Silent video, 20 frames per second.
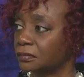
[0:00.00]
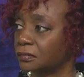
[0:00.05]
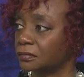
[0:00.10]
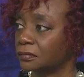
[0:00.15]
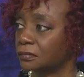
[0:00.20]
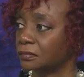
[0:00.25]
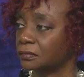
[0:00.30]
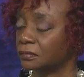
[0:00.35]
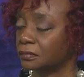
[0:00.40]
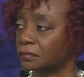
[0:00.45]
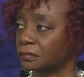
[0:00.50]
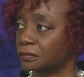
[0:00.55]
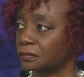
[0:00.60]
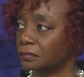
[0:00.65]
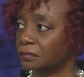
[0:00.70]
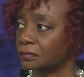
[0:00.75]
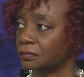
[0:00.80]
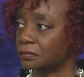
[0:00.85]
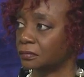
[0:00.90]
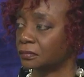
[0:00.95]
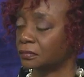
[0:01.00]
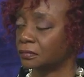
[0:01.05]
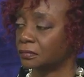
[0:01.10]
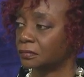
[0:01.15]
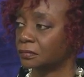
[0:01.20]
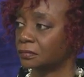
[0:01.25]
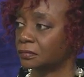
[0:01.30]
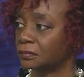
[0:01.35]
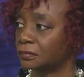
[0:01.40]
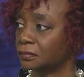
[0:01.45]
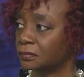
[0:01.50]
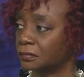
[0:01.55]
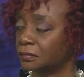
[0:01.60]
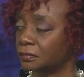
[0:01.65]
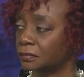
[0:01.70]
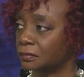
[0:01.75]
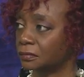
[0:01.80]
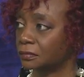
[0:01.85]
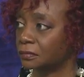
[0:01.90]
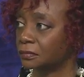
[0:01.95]

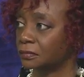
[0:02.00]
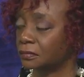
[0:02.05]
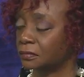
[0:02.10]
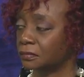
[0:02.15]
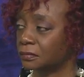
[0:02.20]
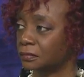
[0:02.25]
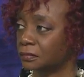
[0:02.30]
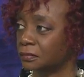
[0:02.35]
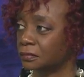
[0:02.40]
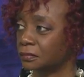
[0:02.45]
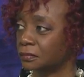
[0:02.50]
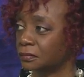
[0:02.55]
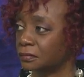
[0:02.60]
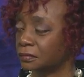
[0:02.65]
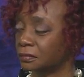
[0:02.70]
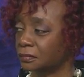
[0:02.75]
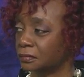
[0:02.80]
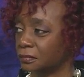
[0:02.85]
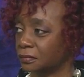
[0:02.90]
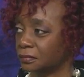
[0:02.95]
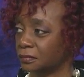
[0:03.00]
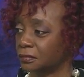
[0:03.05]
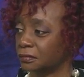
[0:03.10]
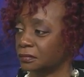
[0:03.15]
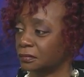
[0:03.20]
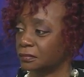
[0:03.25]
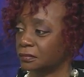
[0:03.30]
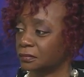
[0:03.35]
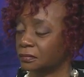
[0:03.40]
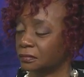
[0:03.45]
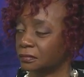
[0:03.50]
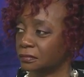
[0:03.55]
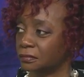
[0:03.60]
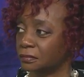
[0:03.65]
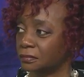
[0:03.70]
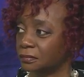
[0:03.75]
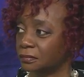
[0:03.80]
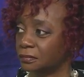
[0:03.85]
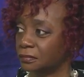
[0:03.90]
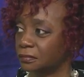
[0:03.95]

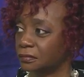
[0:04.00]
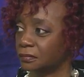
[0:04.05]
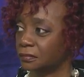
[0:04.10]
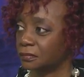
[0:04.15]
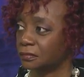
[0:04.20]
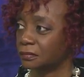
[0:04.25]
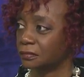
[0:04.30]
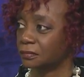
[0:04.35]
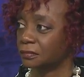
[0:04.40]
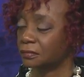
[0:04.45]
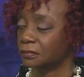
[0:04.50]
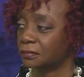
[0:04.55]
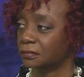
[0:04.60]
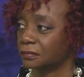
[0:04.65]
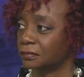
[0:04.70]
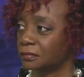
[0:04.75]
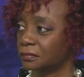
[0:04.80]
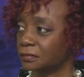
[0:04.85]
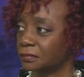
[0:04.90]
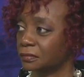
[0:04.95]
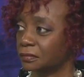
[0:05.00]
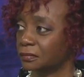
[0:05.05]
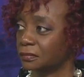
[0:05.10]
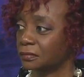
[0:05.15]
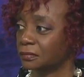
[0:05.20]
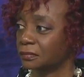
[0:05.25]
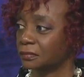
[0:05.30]
This person isn't speaking.